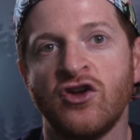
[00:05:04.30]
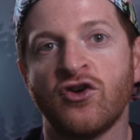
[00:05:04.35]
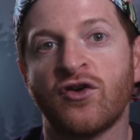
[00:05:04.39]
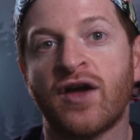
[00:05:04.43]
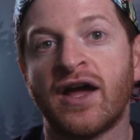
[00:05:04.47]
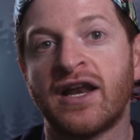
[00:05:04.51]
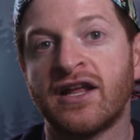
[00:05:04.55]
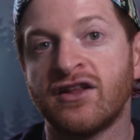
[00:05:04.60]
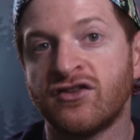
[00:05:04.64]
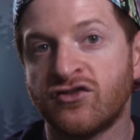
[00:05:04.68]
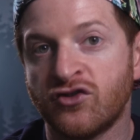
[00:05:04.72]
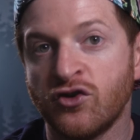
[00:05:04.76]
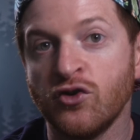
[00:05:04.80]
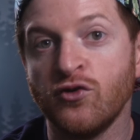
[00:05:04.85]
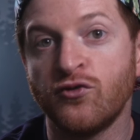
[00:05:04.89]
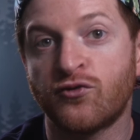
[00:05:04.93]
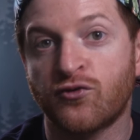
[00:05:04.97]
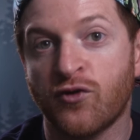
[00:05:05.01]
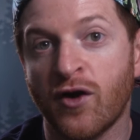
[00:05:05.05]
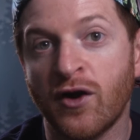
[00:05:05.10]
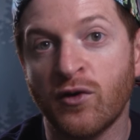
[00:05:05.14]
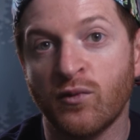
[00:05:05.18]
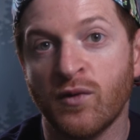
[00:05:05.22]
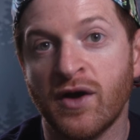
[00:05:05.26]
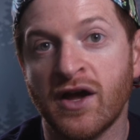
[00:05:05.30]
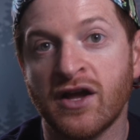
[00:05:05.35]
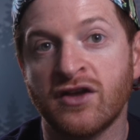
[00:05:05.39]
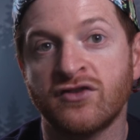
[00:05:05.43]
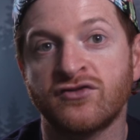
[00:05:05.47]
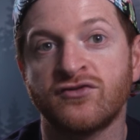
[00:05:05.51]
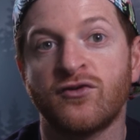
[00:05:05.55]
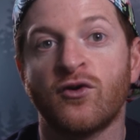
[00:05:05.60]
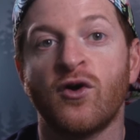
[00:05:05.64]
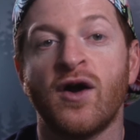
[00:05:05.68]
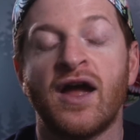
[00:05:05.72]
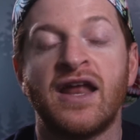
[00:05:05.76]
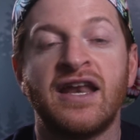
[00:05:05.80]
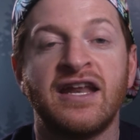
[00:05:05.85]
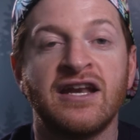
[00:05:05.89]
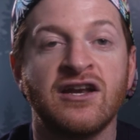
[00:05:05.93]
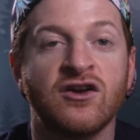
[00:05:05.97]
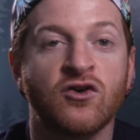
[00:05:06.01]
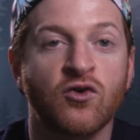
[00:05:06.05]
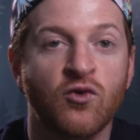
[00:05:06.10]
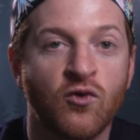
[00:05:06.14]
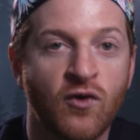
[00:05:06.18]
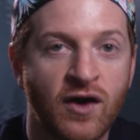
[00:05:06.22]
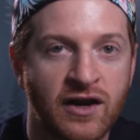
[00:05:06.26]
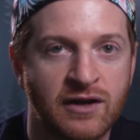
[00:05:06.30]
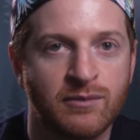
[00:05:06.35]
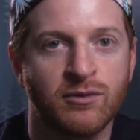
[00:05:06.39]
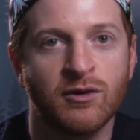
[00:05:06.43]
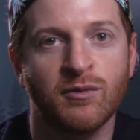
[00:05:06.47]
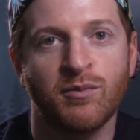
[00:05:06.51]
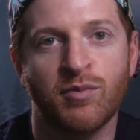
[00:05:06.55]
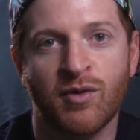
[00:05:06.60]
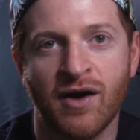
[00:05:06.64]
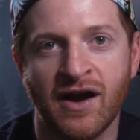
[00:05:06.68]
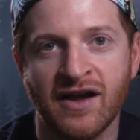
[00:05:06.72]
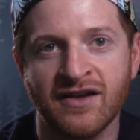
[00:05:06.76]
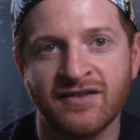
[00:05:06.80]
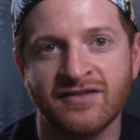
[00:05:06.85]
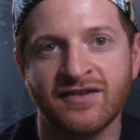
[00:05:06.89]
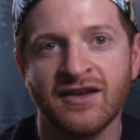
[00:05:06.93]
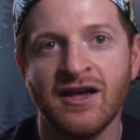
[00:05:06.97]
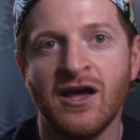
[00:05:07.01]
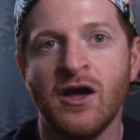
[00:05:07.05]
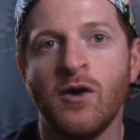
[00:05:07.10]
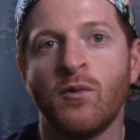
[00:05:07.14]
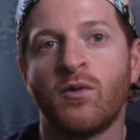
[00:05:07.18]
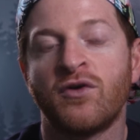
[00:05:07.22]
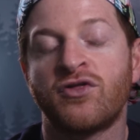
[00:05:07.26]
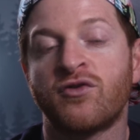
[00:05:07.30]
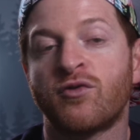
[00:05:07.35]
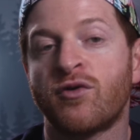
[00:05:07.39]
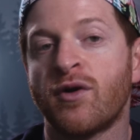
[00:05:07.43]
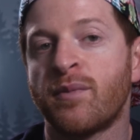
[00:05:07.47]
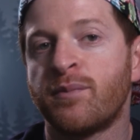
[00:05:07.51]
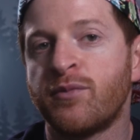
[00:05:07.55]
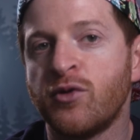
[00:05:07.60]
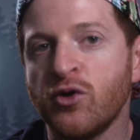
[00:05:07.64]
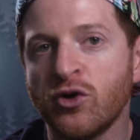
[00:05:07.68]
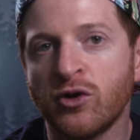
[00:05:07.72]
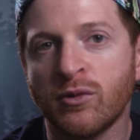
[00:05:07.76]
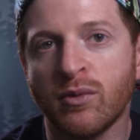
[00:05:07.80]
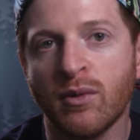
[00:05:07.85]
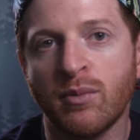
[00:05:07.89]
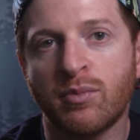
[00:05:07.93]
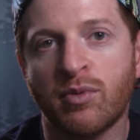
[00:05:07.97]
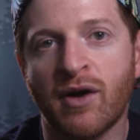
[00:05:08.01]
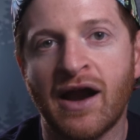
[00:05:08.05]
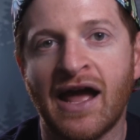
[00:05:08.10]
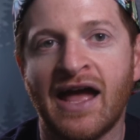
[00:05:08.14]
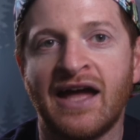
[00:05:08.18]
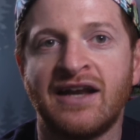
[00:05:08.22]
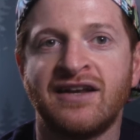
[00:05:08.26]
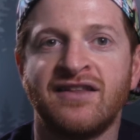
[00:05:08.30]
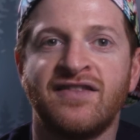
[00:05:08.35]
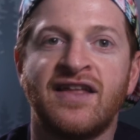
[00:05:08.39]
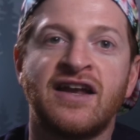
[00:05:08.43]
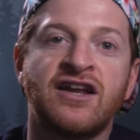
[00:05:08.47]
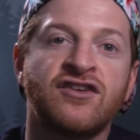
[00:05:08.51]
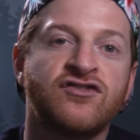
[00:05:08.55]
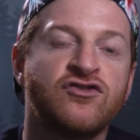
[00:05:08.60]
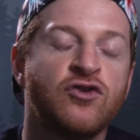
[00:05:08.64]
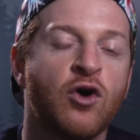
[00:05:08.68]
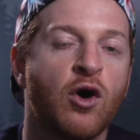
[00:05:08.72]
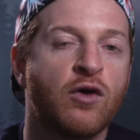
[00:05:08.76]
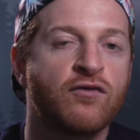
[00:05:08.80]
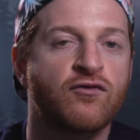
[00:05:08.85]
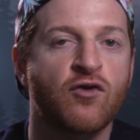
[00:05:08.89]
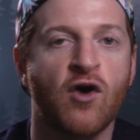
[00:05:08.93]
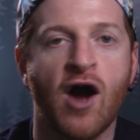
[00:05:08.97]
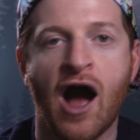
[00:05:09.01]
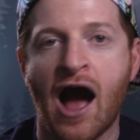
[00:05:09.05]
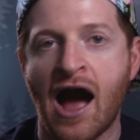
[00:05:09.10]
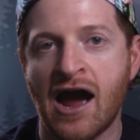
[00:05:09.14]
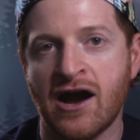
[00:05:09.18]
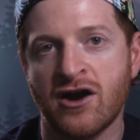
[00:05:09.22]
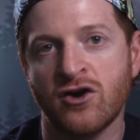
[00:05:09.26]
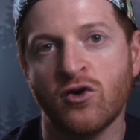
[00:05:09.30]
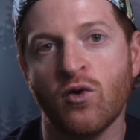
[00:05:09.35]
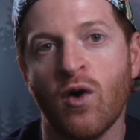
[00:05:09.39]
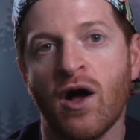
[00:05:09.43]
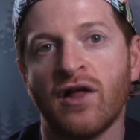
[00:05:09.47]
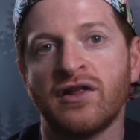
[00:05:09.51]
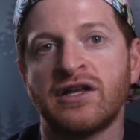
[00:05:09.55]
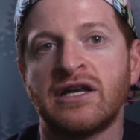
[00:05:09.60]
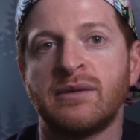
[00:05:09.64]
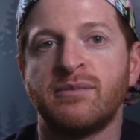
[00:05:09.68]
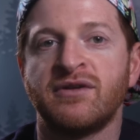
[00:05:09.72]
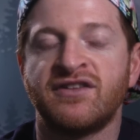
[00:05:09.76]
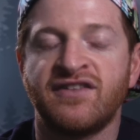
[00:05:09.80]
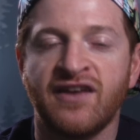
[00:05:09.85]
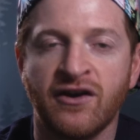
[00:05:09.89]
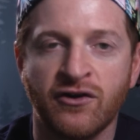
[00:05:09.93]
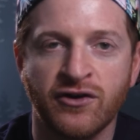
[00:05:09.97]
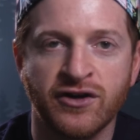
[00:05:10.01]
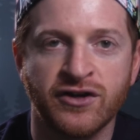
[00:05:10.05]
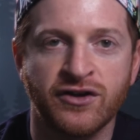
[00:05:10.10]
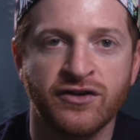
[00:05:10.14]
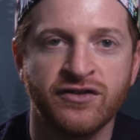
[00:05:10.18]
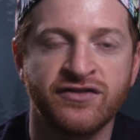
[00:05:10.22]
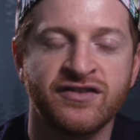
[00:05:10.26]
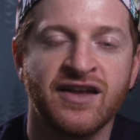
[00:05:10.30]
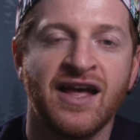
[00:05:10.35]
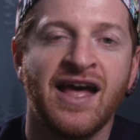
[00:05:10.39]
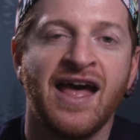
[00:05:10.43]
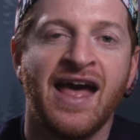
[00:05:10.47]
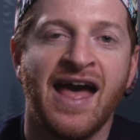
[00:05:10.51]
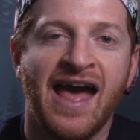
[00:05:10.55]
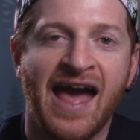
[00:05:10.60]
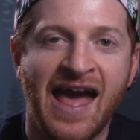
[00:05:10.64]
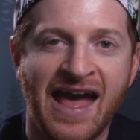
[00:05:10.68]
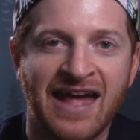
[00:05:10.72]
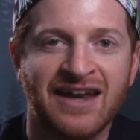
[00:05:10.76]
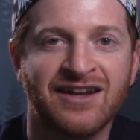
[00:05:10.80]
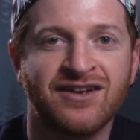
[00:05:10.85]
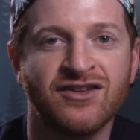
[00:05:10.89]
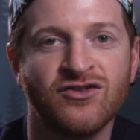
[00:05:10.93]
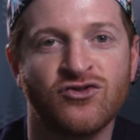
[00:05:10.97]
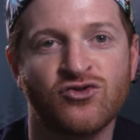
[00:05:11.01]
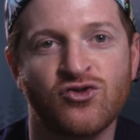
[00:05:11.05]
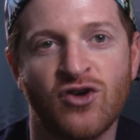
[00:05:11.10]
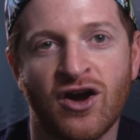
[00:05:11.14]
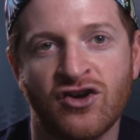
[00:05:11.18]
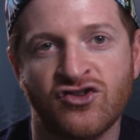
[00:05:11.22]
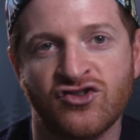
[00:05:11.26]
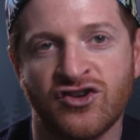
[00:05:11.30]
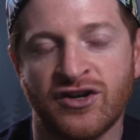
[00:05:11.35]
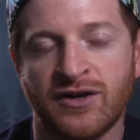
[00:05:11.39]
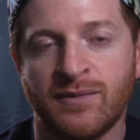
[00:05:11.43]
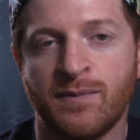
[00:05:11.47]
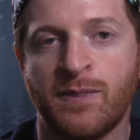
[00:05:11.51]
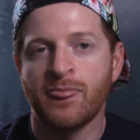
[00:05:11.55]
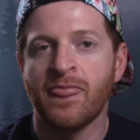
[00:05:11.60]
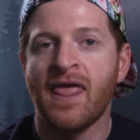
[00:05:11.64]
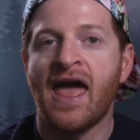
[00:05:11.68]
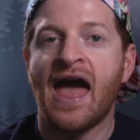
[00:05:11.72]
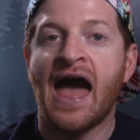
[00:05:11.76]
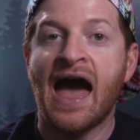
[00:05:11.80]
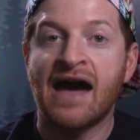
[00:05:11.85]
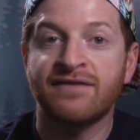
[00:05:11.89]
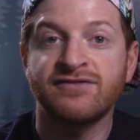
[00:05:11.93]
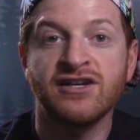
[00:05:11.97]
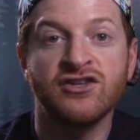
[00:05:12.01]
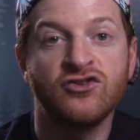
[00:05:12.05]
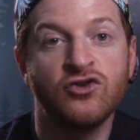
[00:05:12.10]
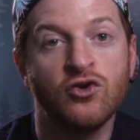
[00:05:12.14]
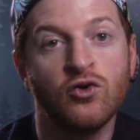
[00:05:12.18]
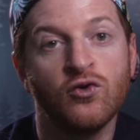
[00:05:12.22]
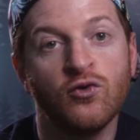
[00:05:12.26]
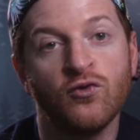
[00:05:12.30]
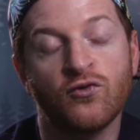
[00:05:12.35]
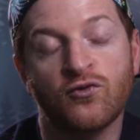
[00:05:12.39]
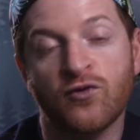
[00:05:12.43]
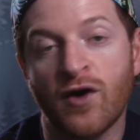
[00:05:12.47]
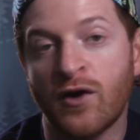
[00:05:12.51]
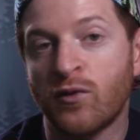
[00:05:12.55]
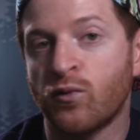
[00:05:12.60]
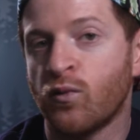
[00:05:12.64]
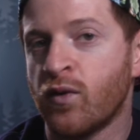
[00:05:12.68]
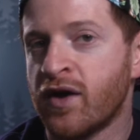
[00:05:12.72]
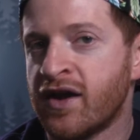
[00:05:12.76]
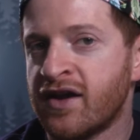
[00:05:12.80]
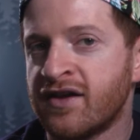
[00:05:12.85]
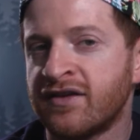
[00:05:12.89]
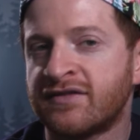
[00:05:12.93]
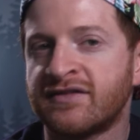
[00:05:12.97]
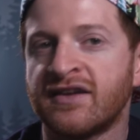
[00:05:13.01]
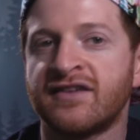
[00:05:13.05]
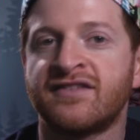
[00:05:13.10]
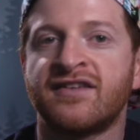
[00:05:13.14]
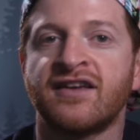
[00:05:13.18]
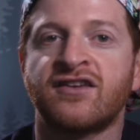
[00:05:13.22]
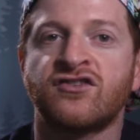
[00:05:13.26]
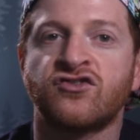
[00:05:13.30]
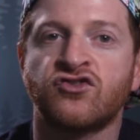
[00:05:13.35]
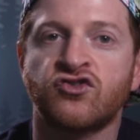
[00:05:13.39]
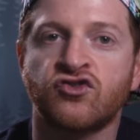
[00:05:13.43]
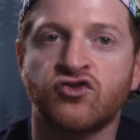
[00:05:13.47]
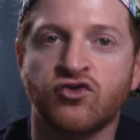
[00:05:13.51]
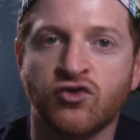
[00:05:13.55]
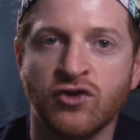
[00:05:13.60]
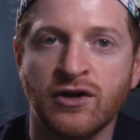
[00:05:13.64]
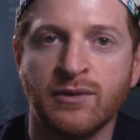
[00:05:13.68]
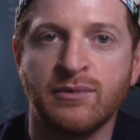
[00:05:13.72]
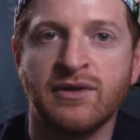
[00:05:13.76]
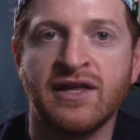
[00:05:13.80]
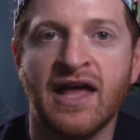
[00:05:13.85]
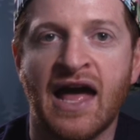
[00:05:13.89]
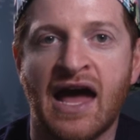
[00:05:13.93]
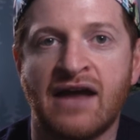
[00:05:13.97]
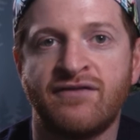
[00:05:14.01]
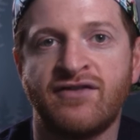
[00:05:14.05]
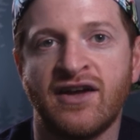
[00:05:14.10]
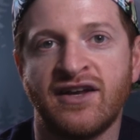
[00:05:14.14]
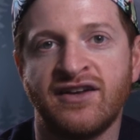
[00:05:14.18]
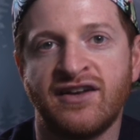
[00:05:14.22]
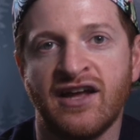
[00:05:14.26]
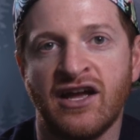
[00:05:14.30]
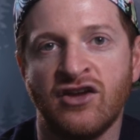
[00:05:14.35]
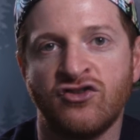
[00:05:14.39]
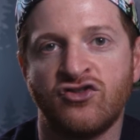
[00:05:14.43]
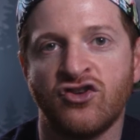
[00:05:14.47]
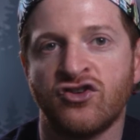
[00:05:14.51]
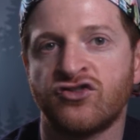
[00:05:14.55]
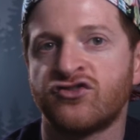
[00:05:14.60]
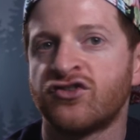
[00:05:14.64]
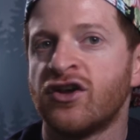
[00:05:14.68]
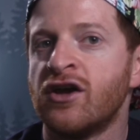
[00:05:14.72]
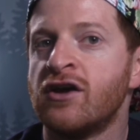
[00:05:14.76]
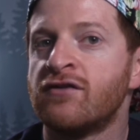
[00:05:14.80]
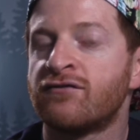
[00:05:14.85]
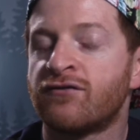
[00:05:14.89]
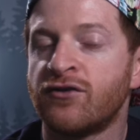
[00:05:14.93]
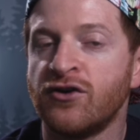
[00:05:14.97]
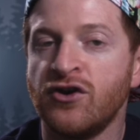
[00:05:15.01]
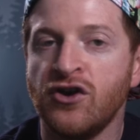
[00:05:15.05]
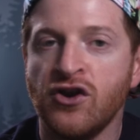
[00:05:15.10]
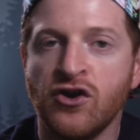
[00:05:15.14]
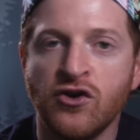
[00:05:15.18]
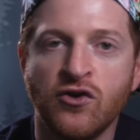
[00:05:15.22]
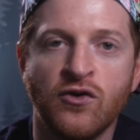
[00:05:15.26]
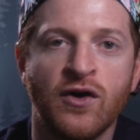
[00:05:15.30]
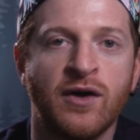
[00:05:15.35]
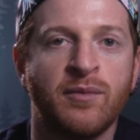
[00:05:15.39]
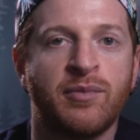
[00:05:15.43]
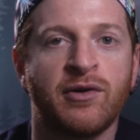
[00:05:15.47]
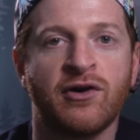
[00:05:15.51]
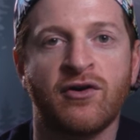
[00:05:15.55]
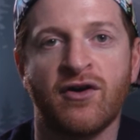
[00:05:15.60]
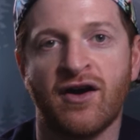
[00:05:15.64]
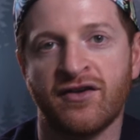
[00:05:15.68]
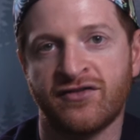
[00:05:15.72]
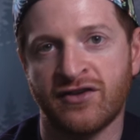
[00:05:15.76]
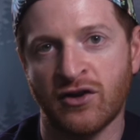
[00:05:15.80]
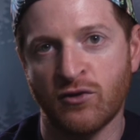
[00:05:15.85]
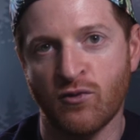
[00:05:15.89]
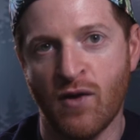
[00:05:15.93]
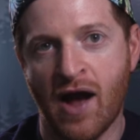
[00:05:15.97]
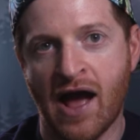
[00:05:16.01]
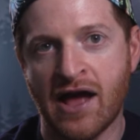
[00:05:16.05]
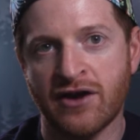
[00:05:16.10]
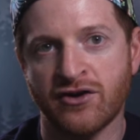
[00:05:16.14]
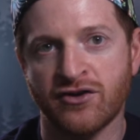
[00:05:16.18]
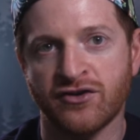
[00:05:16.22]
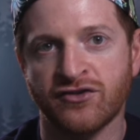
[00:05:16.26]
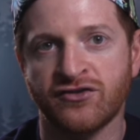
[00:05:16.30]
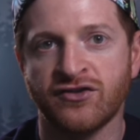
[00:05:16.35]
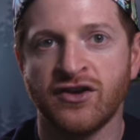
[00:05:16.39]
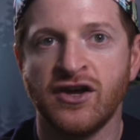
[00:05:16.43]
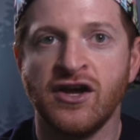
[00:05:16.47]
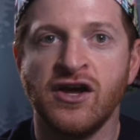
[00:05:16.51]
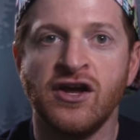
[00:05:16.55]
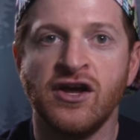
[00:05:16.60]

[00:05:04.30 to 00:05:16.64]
You're getting two front wings for an incredible price with a reputable brand that is known for higher quality materials and construction. Having two front wings is extremely advantageous for new and progressing riders.